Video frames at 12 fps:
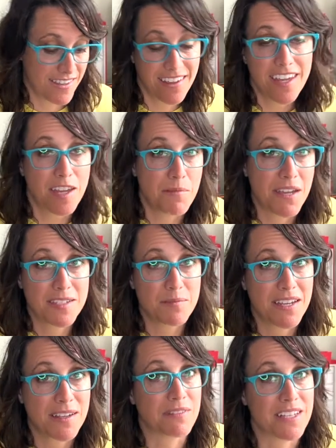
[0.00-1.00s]
It makes
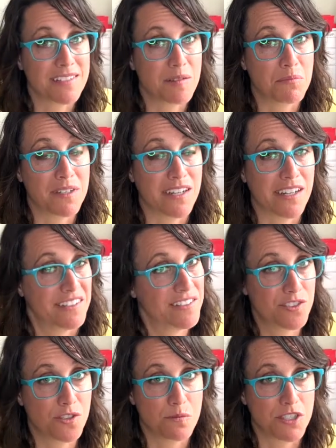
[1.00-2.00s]
my lesson planning
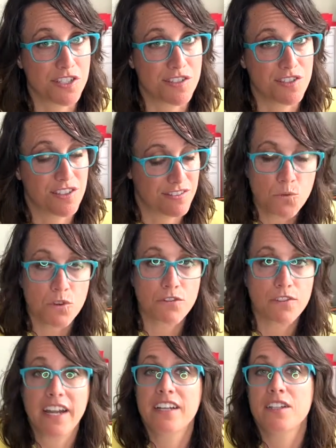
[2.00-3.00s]
so much easier.
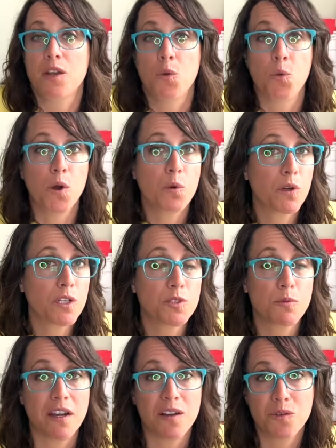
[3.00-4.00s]
Reflect on what works
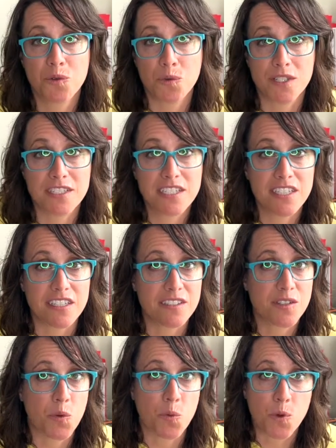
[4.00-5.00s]
well, what didn't,
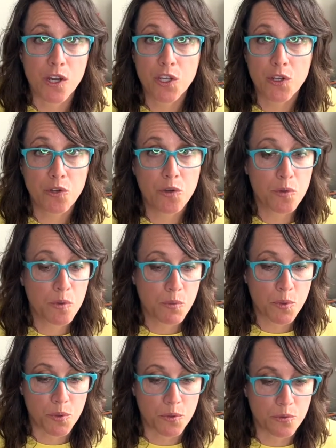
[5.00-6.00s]
what can you
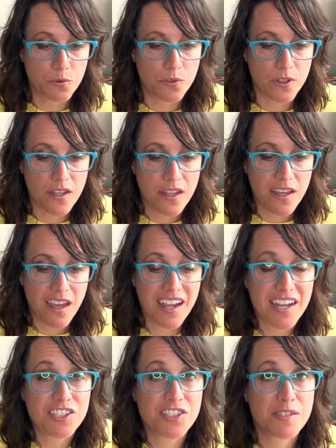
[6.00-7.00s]
improve,
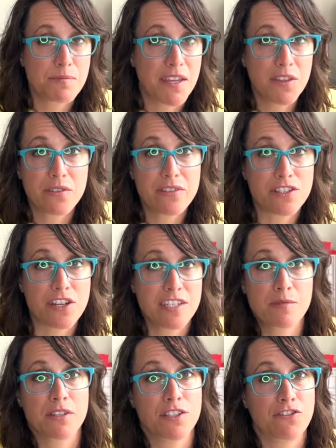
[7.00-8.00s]
and just make those
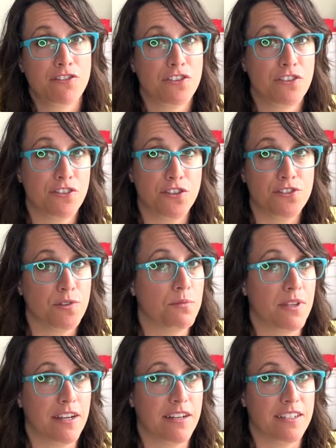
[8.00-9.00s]
adjustments for the future planning